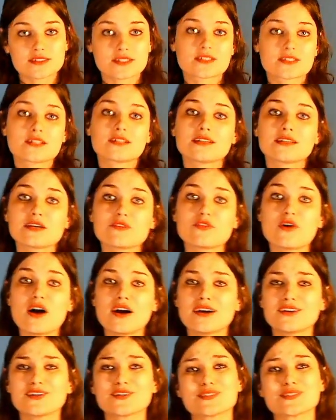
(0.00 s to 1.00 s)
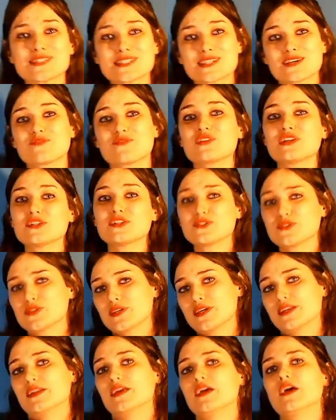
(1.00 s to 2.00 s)
to live hundreds of years
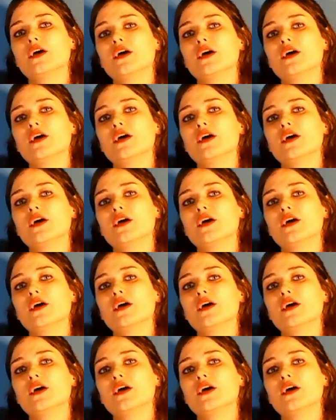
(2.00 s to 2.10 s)
in.